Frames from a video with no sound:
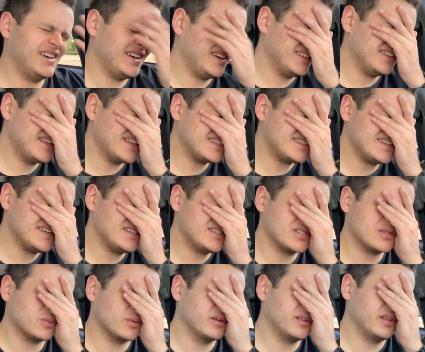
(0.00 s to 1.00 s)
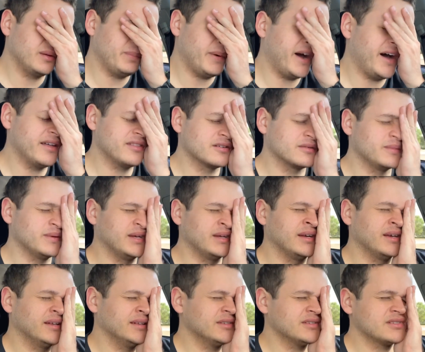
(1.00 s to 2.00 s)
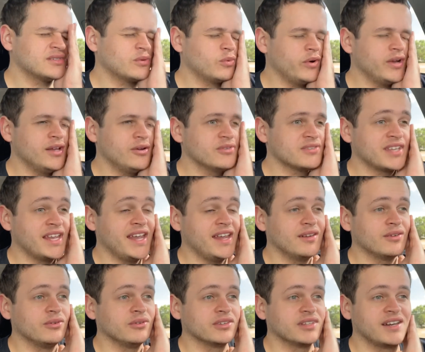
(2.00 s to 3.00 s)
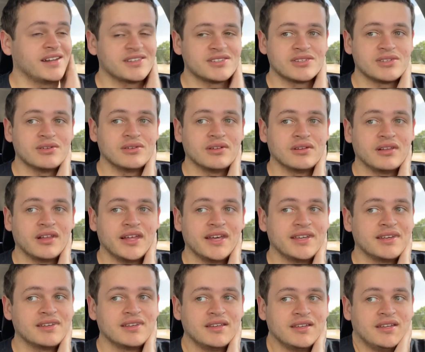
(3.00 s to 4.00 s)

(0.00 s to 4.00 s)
that scene just really bothered me. Just the way it was handled and executed. Like,